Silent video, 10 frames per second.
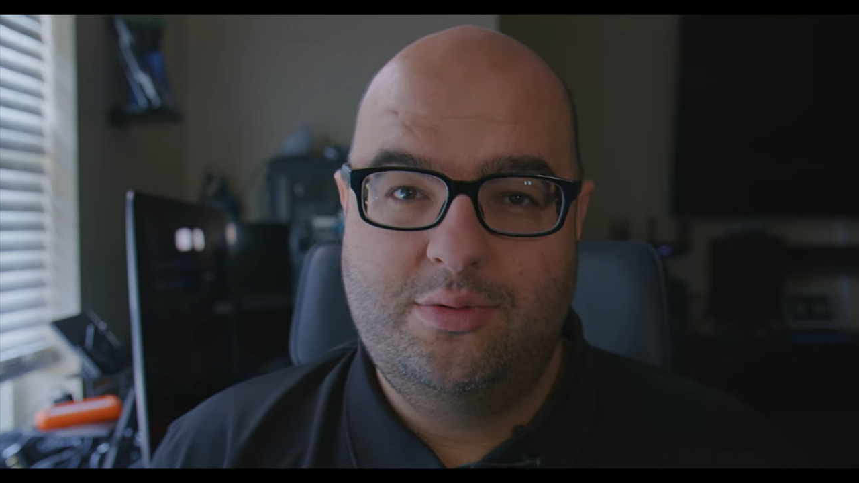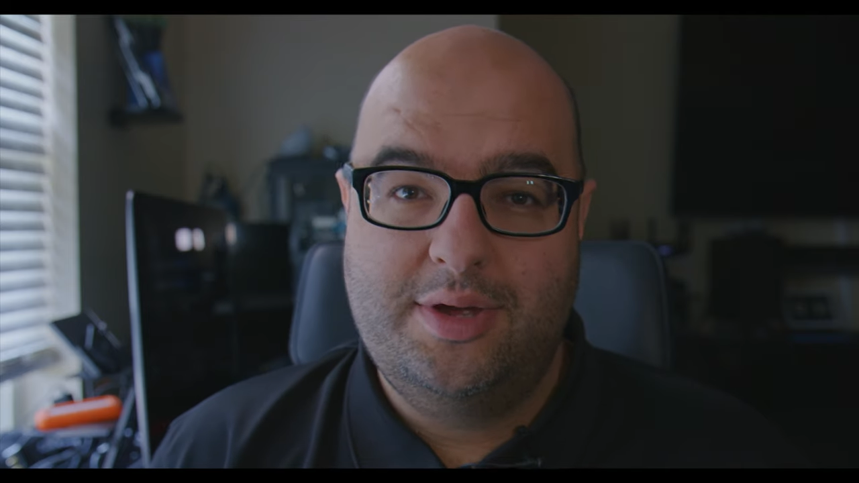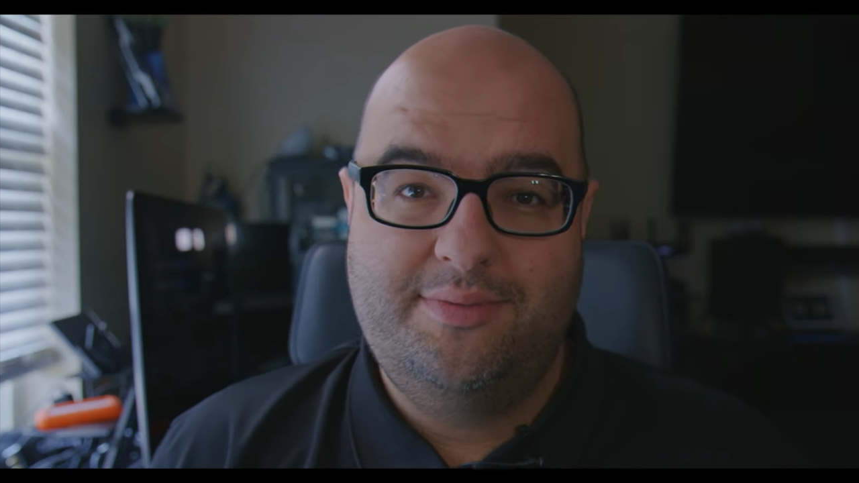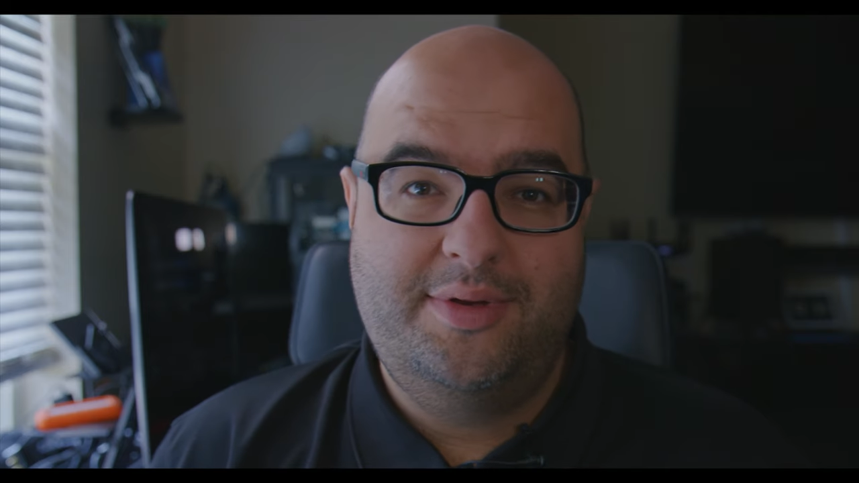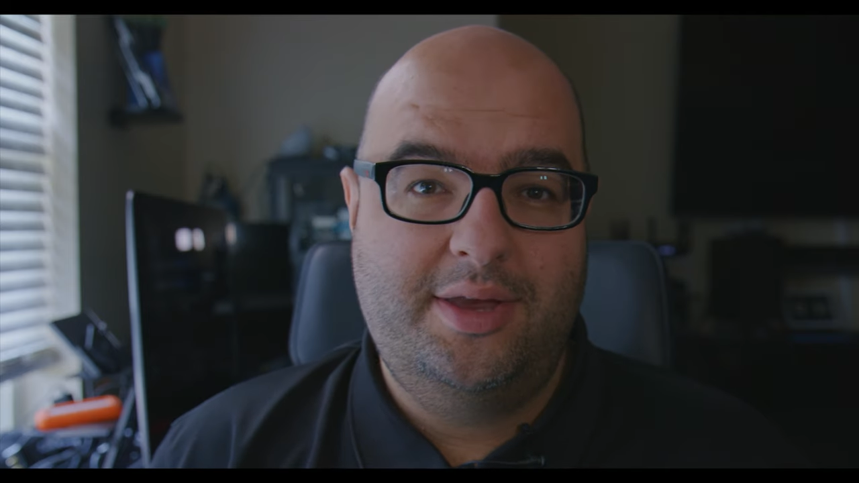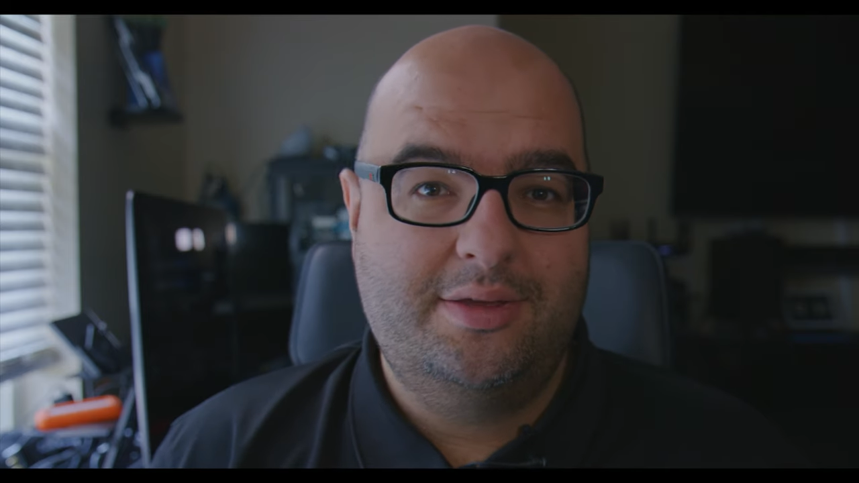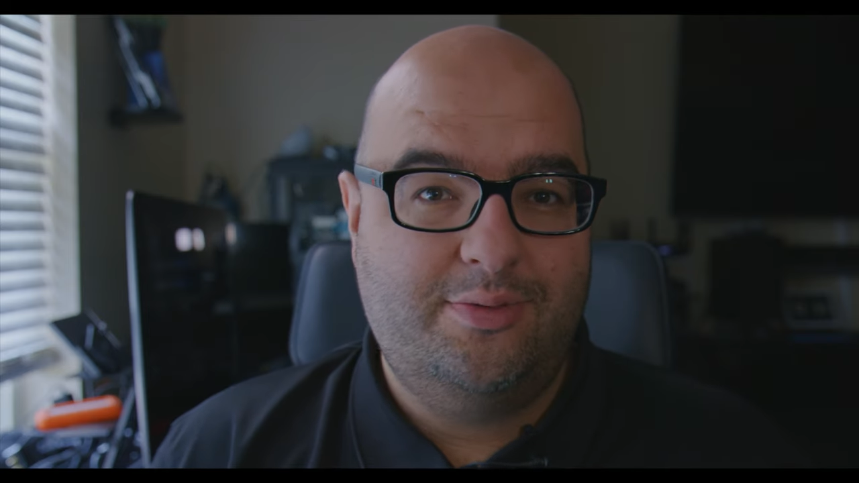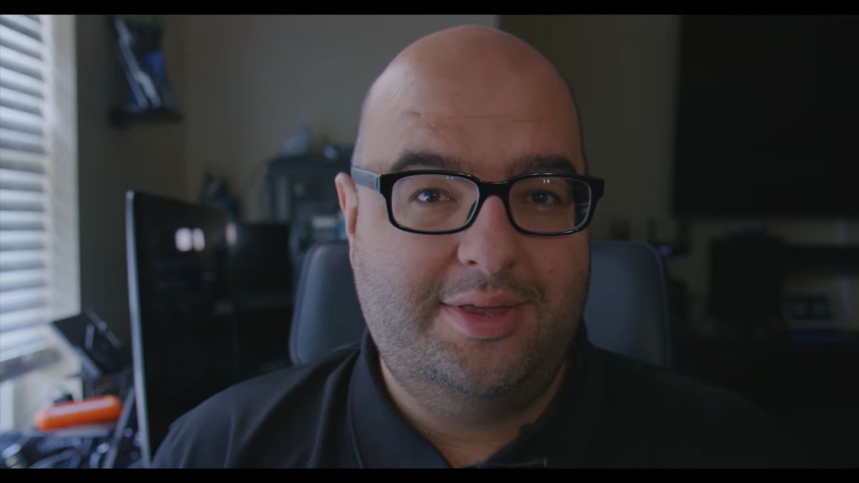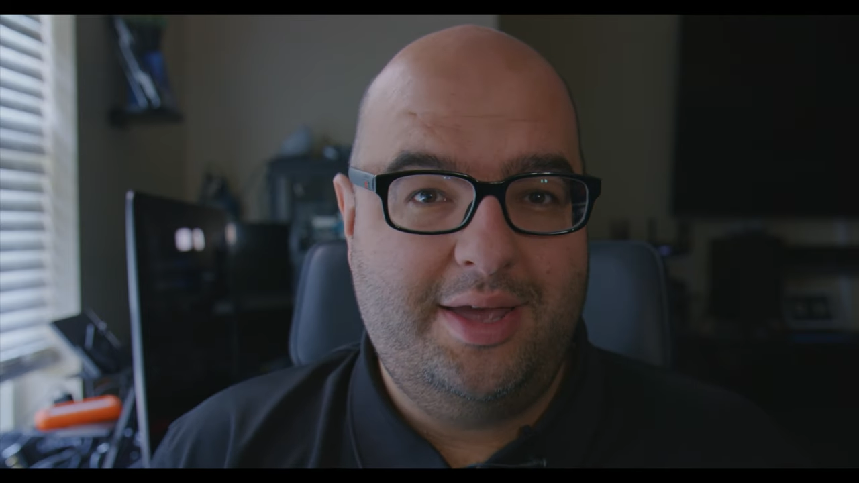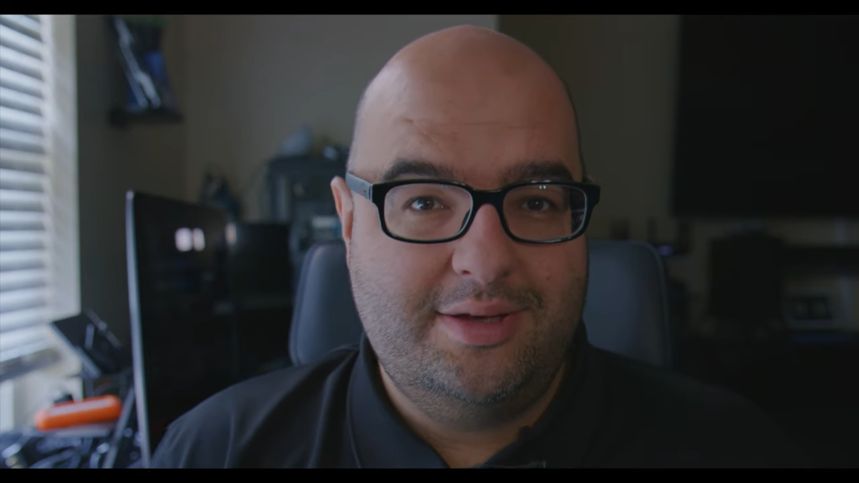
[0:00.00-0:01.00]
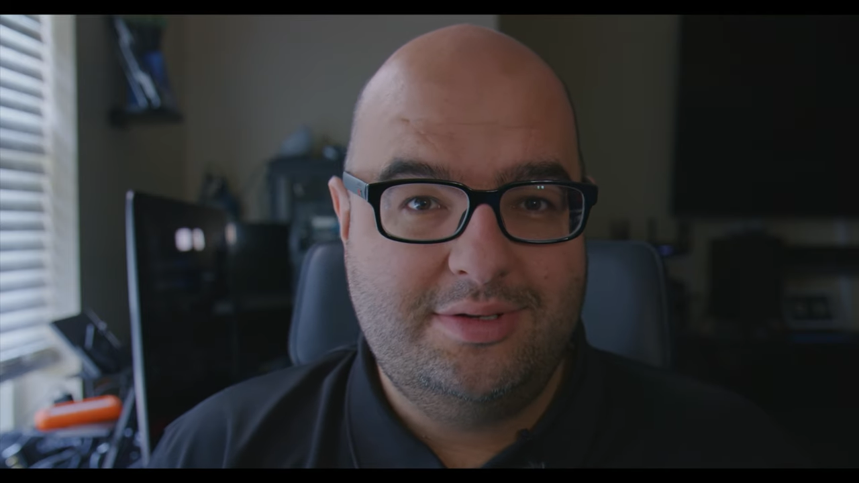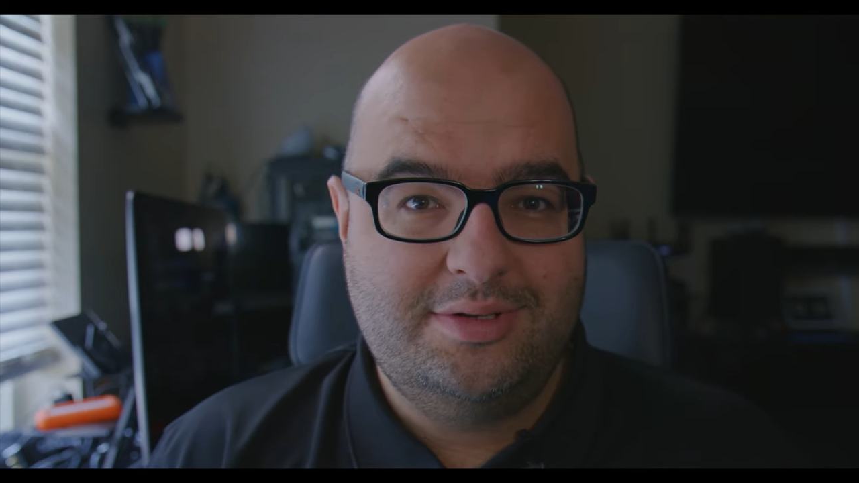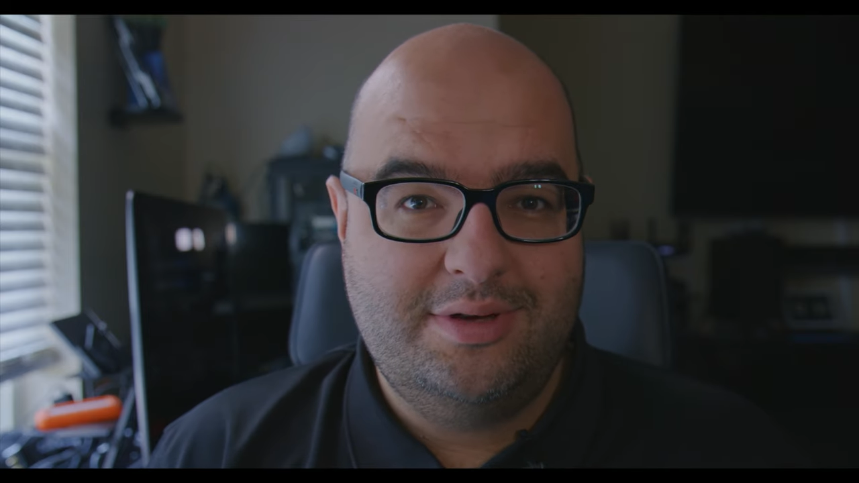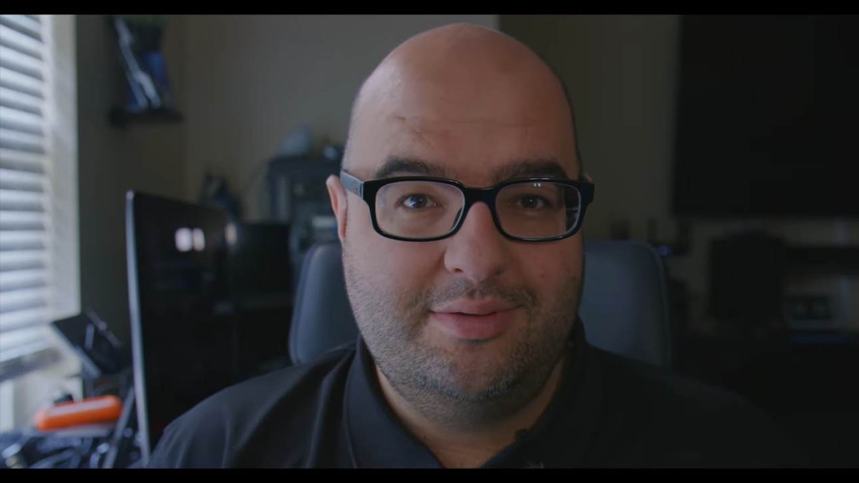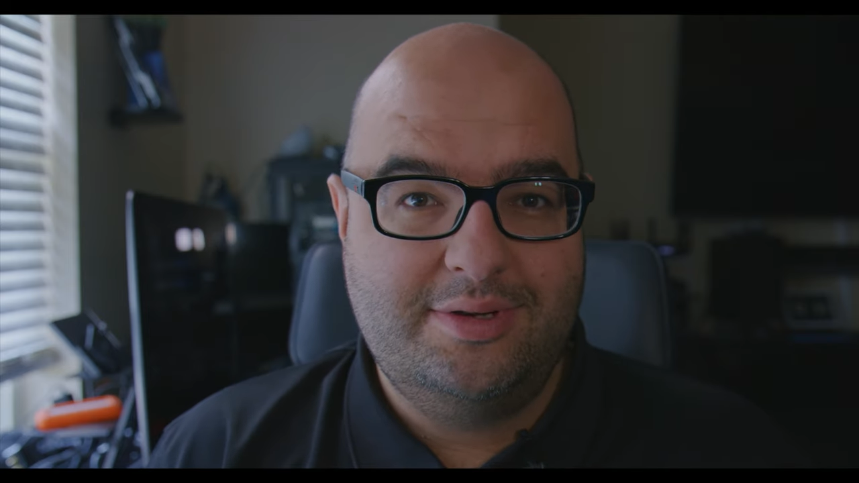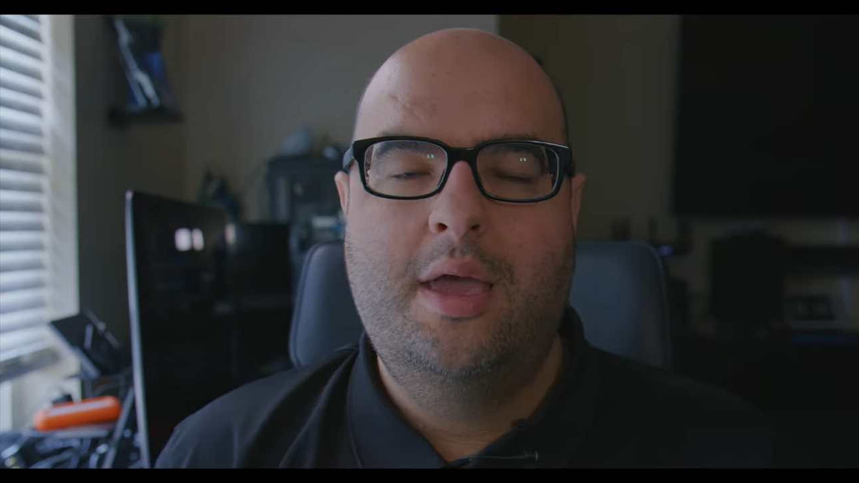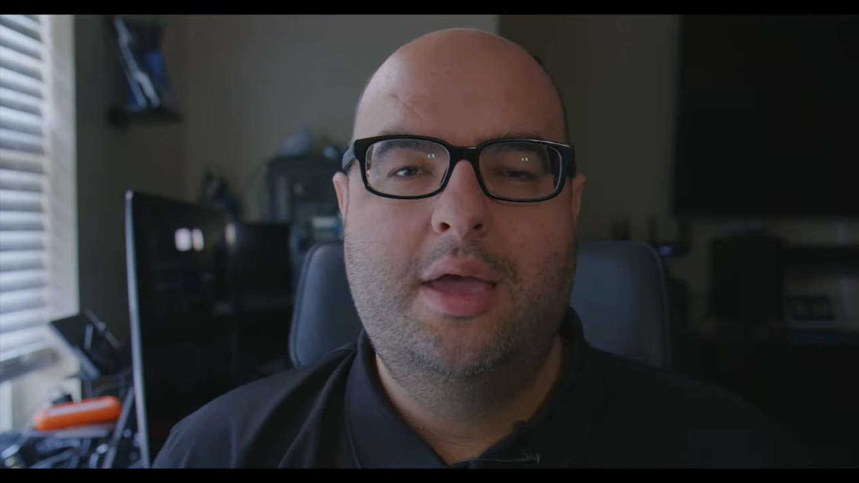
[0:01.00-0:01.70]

NVIDIA 3000 series?